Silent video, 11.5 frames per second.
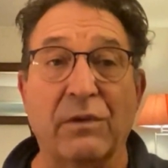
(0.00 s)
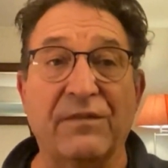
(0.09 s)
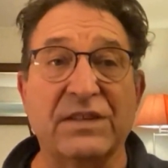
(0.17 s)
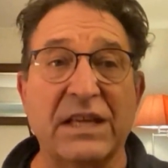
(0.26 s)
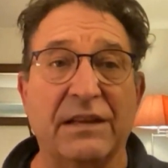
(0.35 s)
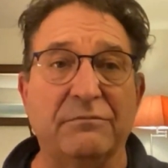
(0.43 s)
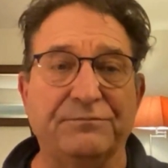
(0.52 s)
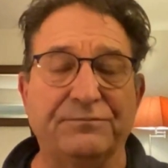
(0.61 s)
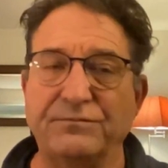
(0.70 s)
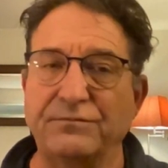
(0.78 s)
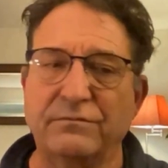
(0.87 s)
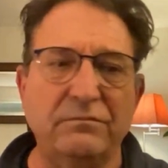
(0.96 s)
we've said
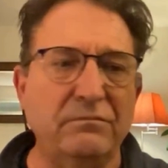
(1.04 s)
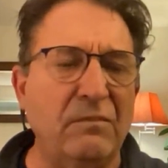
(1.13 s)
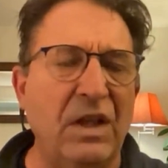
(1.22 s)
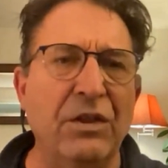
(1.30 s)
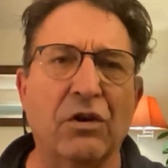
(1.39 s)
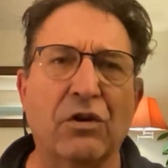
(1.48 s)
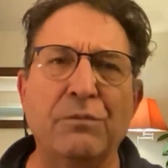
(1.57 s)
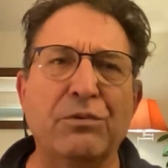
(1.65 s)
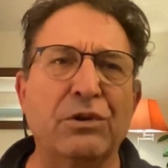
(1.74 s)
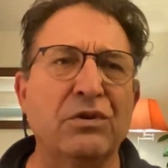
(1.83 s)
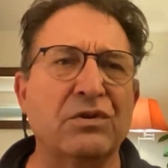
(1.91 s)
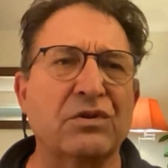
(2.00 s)
there are good
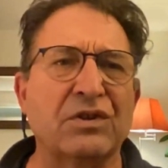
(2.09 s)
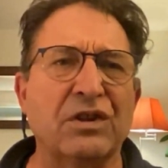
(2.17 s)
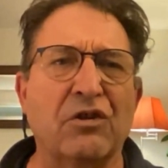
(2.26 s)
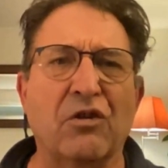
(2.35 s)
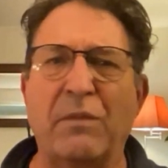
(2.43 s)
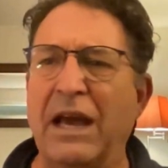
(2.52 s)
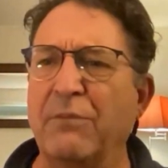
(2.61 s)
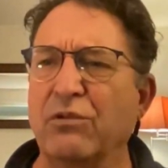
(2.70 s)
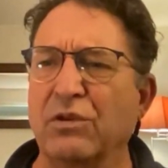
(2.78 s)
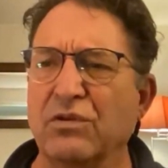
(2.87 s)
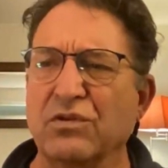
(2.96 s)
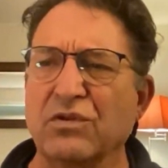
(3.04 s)
producers and there are bad
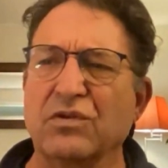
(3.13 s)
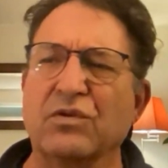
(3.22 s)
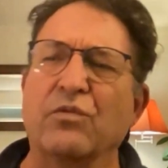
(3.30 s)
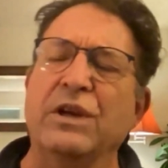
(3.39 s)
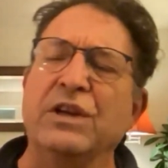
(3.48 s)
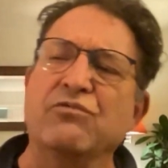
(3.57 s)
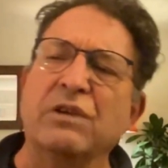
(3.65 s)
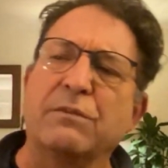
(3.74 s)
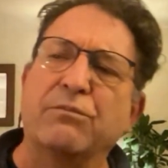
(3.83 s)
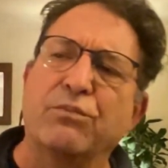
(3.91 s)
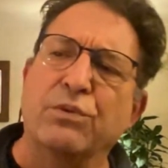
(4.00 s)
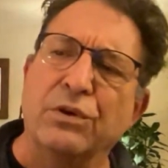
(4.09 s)
producers. We drink
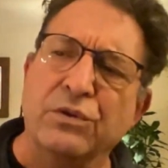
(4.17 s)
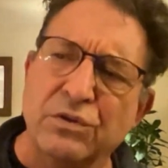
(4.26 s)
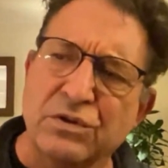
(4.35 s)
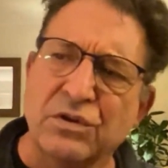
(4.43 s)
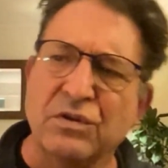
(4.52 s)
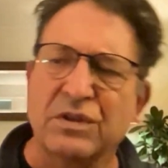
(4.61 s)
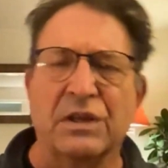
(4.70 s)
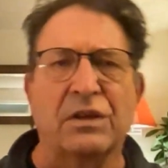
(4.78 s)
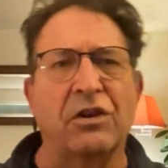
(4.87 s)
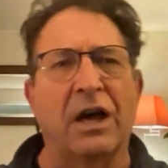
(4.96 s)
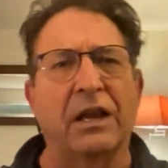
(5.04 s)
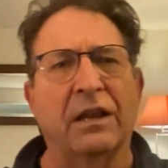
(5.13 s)
producers
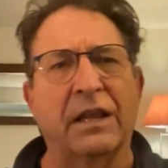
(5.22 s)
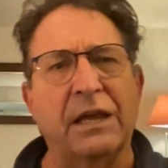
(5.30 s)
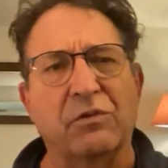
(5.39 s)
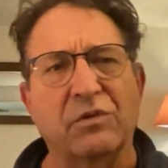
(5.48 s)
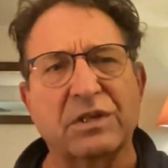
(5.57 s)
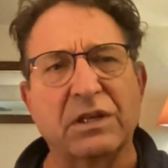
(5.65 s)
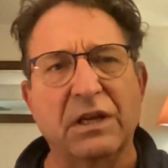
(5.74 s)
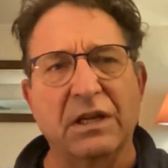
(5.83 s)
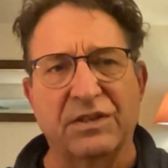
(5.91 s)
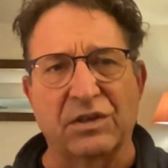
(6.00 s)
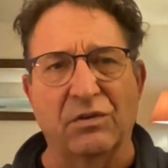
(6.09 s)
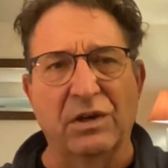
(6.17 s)
and not labels.
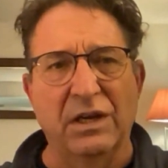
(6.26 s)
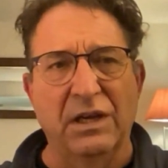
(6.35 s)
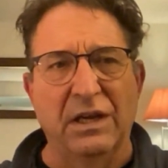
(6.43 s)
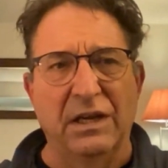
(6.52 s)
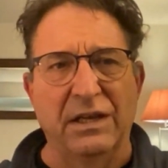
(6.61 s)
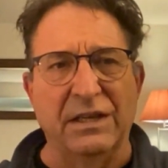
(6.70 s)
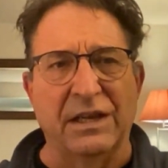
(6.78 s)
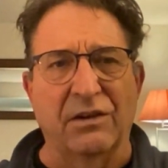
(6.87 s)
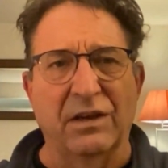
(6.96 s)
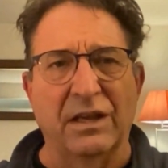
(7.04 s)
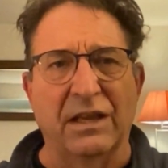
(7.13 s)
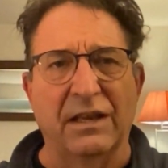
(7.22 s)
So, you
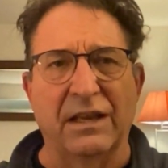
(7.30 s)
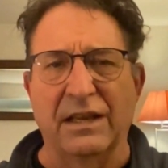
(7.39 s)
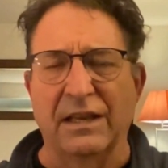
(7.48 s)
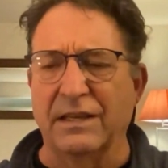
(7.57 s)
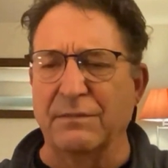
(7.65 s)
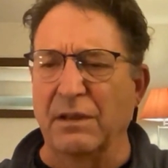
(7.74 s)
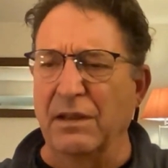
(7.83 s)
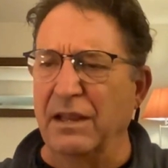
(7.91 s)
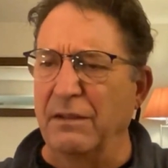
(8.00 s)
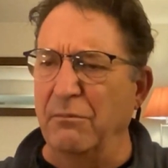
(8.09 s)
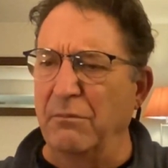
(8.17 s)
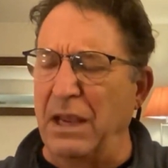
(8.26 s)
know, it, it, it,
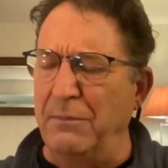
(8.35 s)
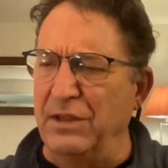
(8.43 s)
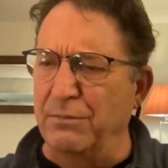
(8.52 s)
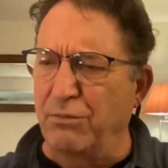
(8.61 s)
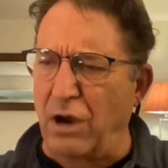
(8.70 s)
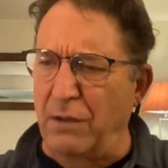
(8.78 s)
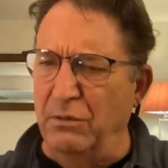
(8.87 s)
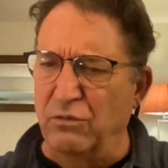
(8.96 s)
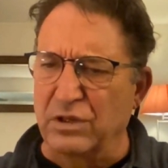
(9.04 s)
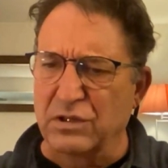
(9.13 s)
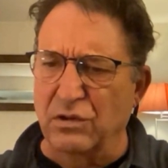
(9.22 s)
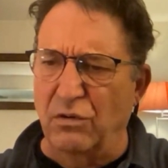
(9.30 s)
it maybe the problem
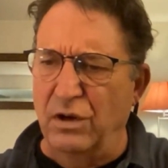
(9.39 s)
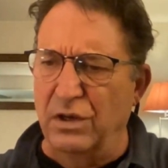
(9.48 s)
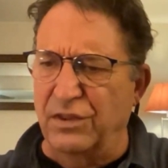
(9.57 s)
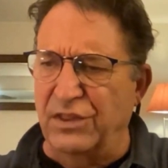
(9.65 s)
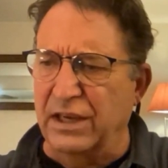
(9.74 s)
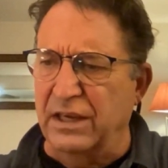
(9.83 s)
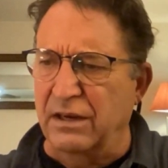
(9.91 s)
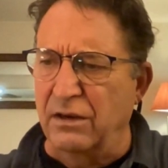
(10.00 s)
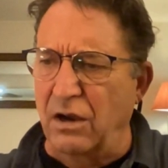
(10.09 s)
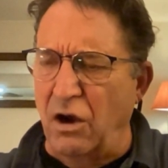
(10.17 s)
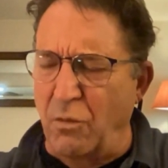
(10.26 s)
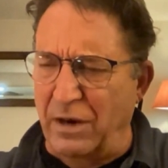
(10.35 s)
was thinking,
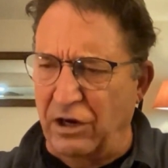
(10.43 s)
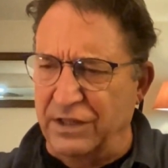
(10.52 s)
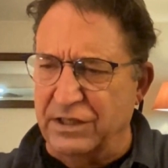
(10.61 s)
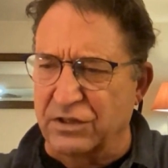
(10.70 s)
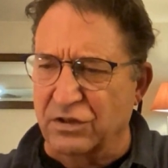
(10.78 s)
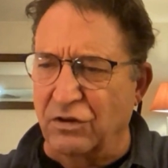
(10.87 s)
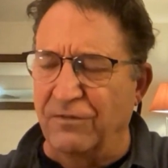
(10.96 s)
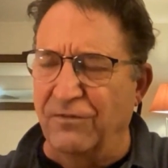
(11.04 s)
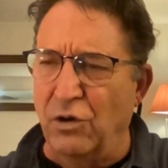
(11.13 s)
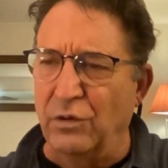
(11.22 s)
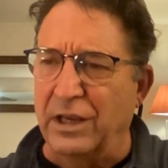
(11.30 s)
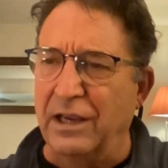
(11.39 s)
oh my God, this is a good
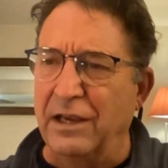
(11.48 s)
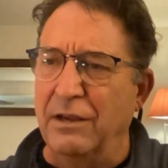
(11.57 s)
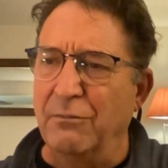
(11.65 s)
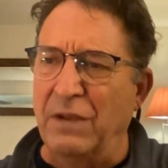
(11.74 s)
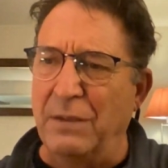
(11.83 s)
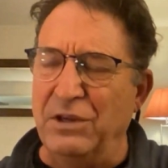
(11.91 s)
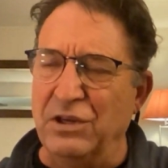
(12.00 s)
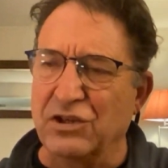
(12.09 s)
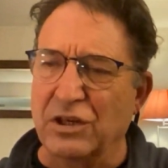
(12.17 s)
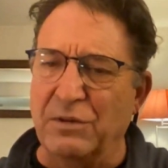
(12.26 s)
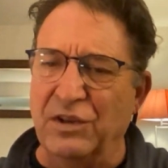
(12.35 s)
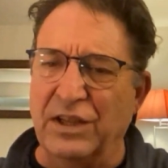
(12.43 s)
Volnay. Maybe you
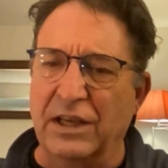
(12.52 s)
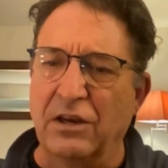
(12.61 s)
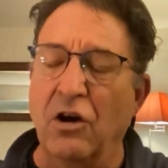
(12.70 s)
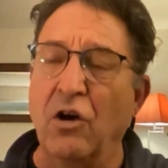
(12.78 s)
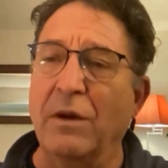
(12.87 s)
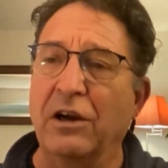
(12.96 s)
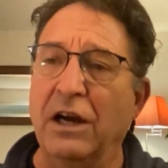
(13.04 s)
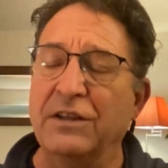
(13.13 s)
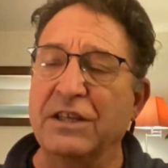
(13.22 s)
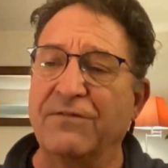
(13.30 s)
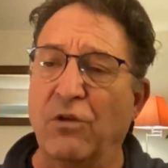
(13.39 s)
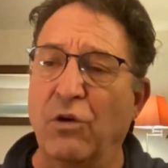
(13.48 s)
should have been thinking, oh my God,
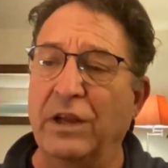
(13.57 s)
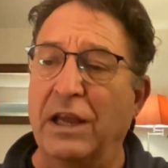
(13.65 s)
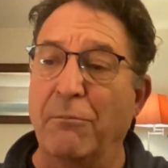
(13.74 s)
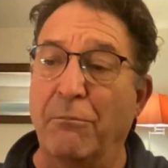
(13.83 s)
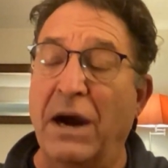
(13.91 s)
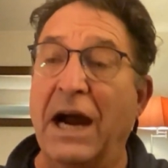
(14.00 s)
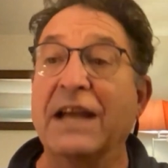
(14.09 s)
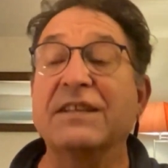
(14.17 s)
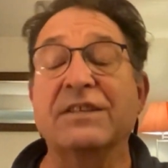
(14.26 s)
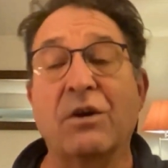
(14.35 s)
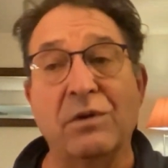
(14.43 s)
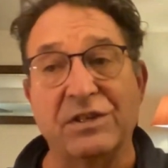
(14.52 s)
this Volnay by
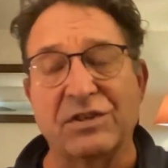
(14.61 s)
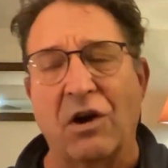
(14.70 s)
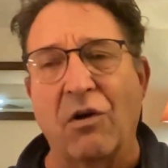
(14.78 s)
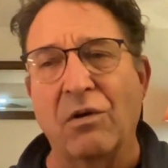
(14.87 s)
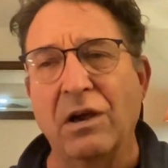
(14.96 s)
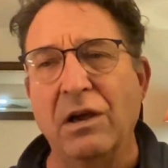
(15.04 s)
so and so